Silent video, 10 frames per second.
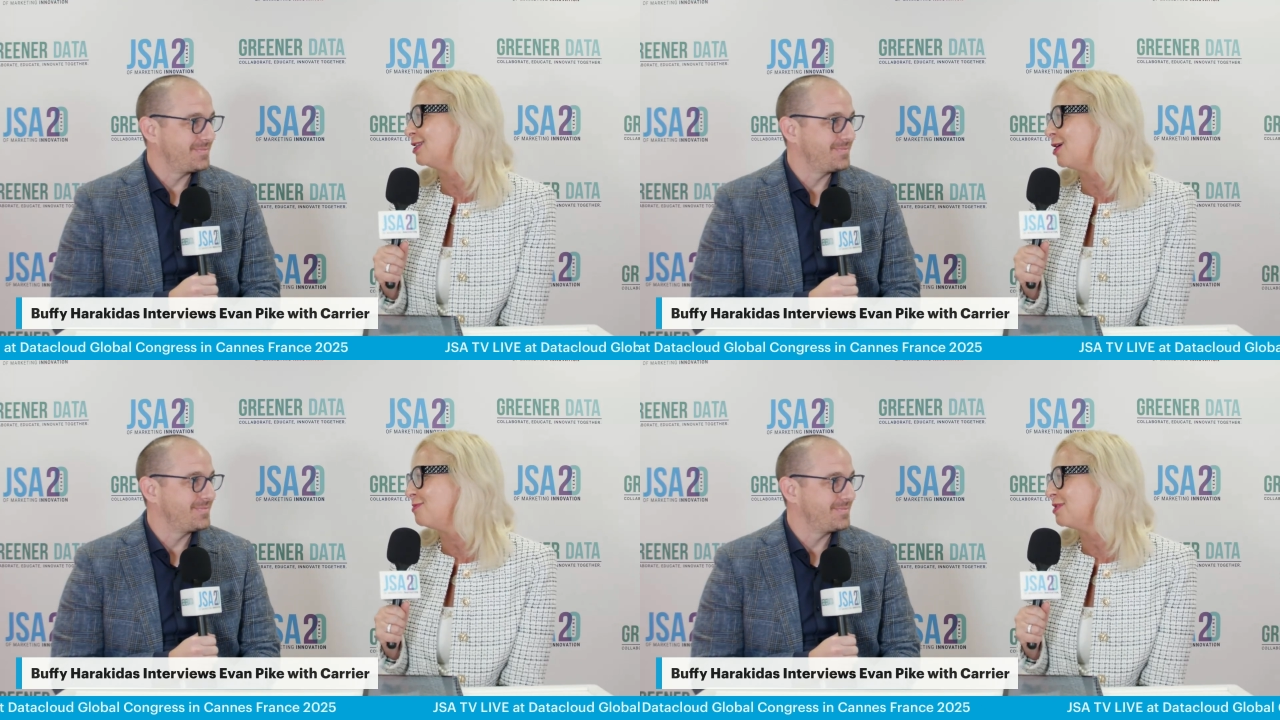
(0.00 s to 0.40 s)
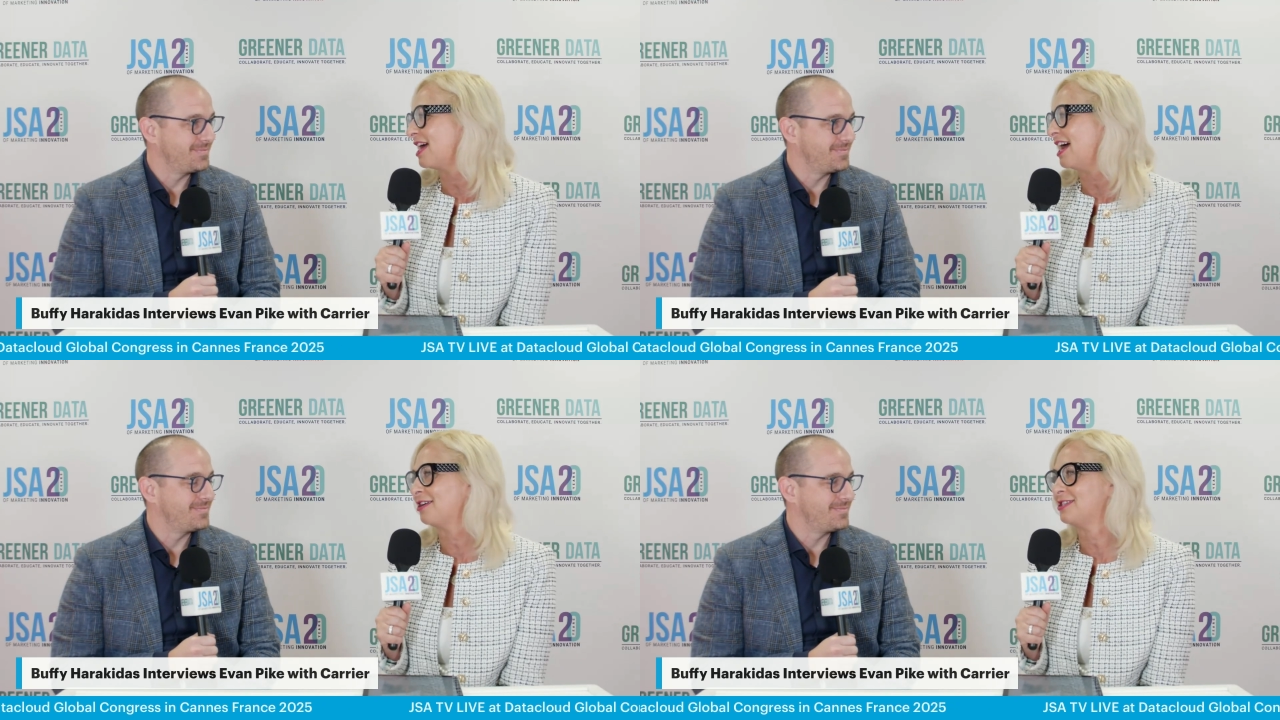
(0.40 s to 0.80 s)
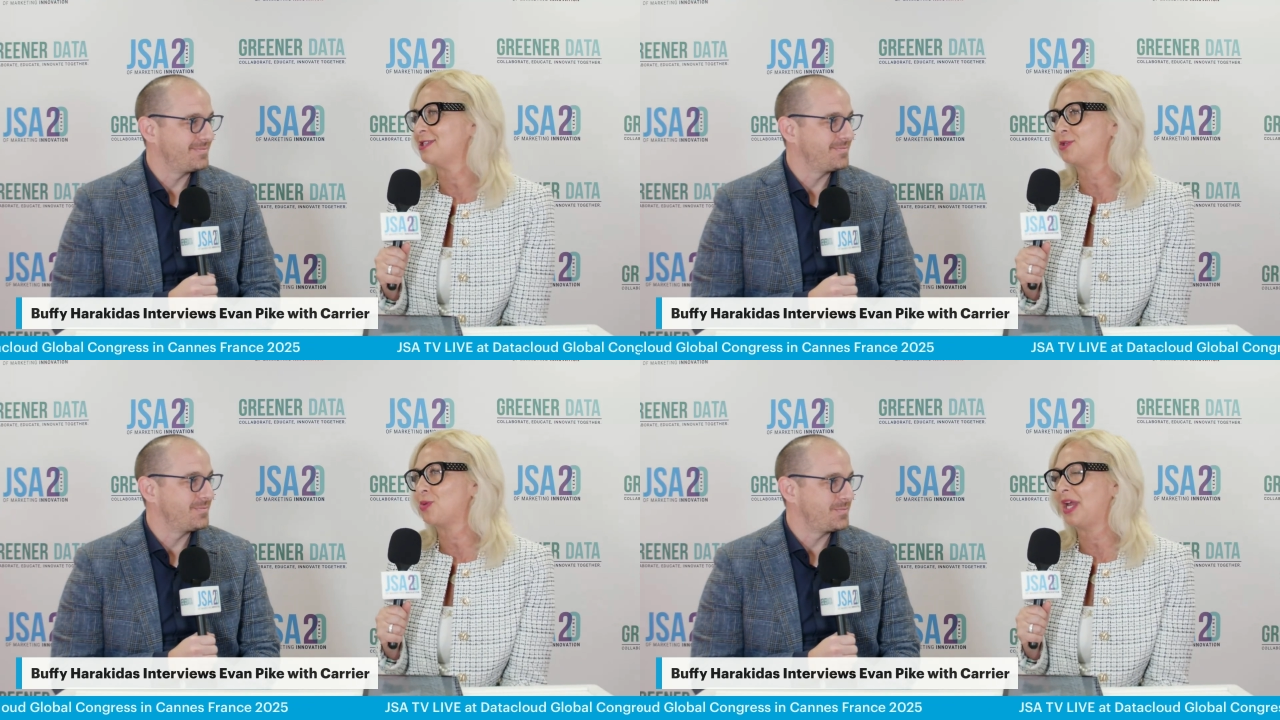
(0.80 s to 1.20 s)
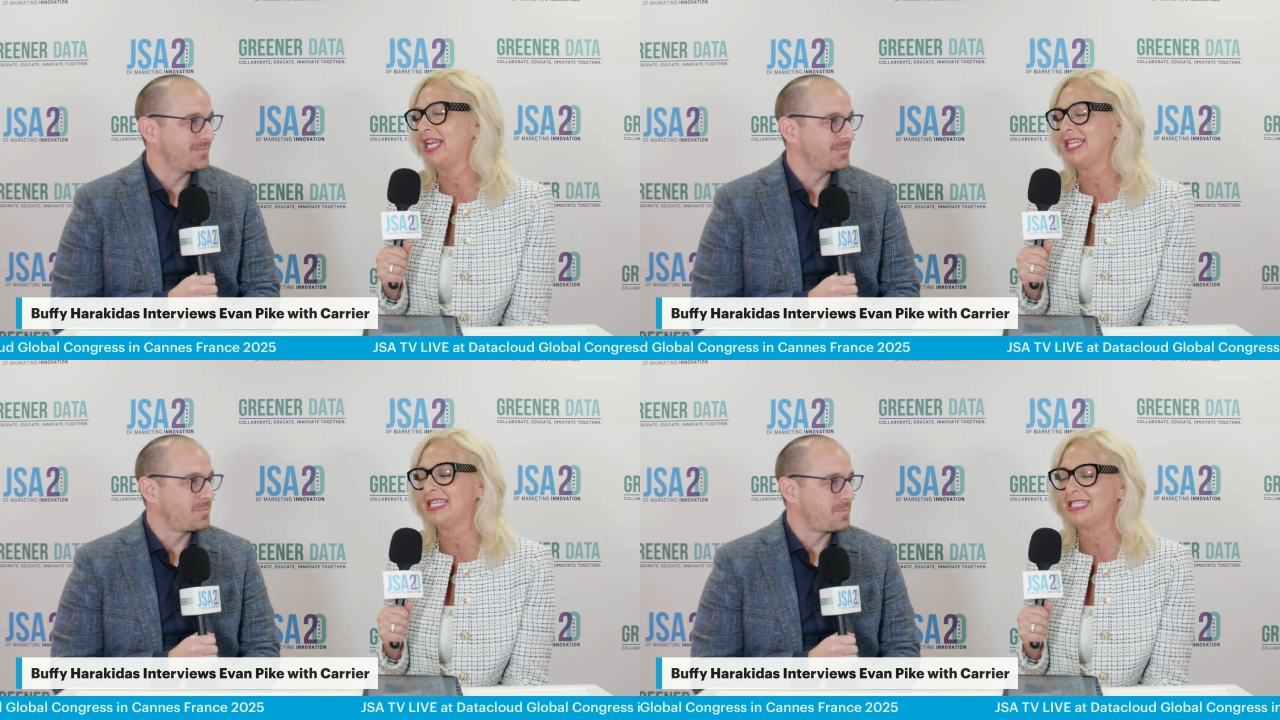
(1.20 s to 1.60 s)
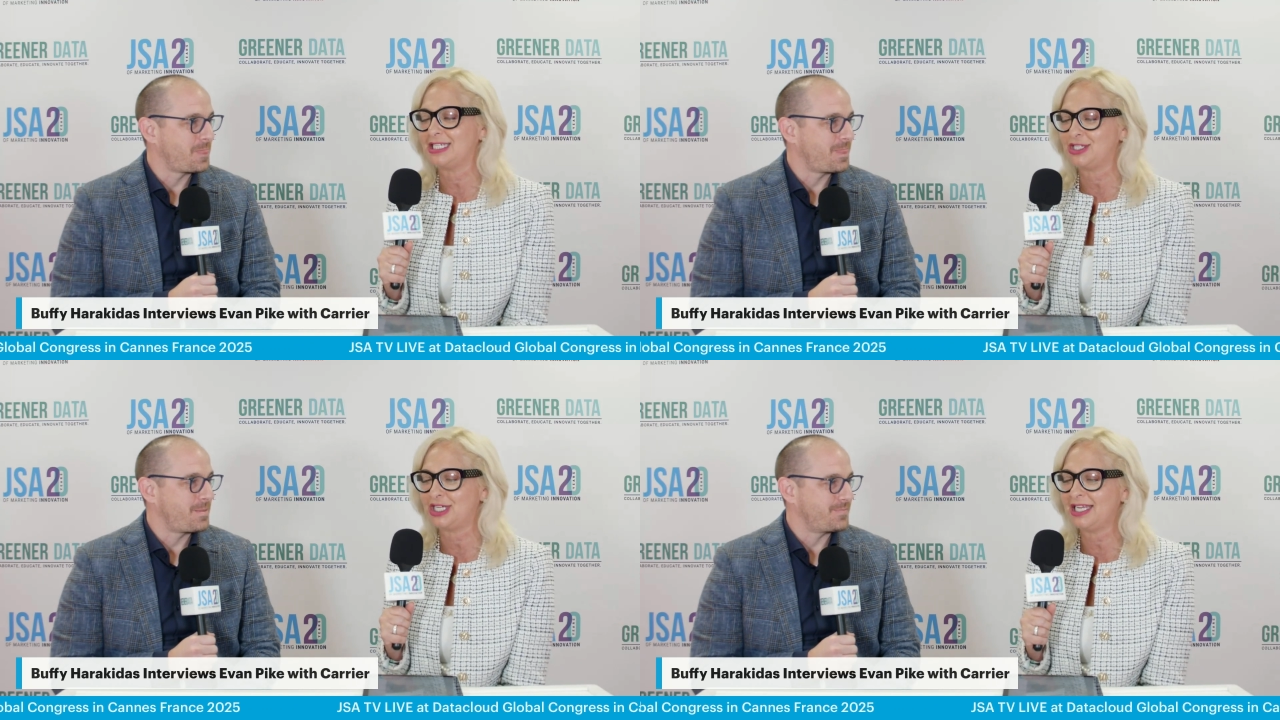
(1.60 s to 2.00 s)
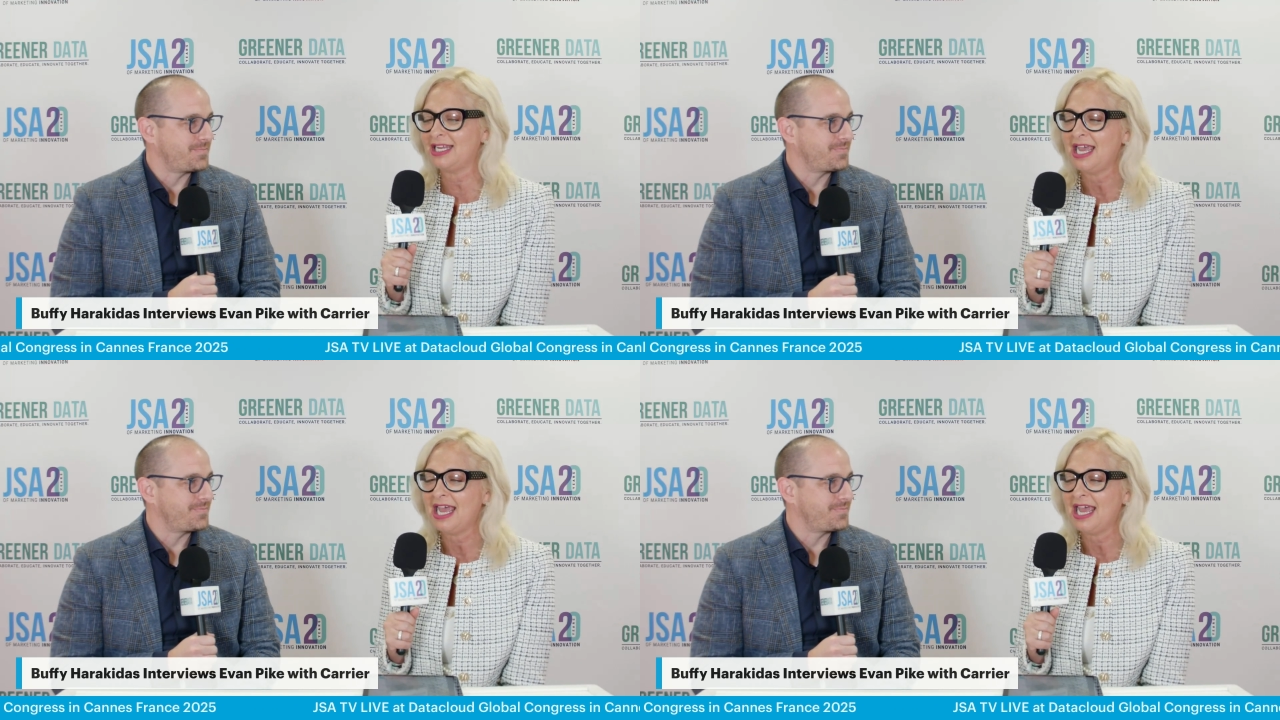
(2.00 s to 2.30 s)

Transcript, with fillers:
Speaker 1: Global Congress, the 20th edition.